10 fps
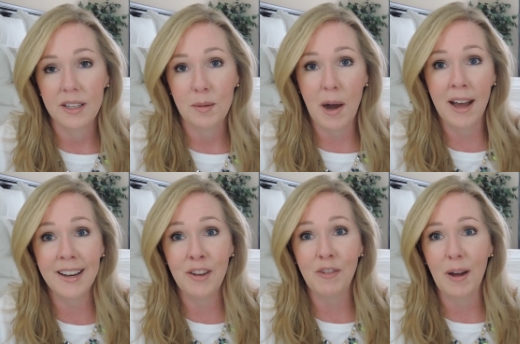anybody
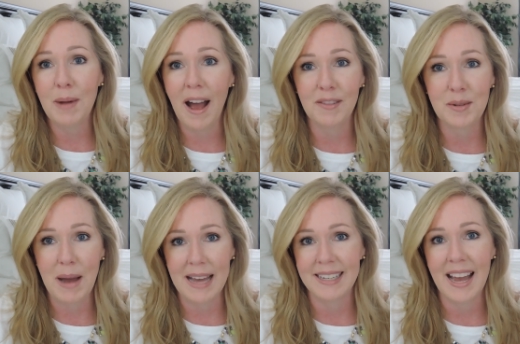if I'm having a
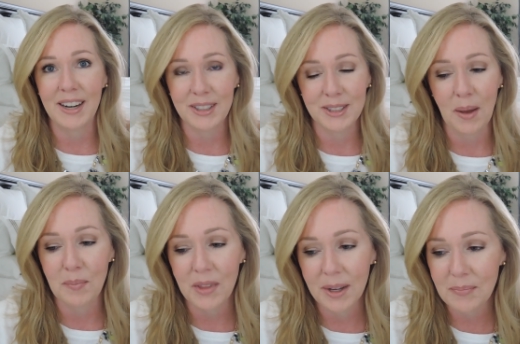bad day or
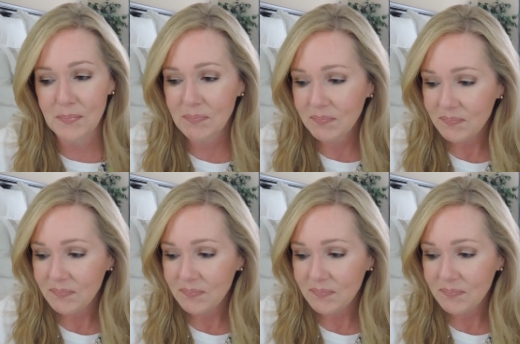something.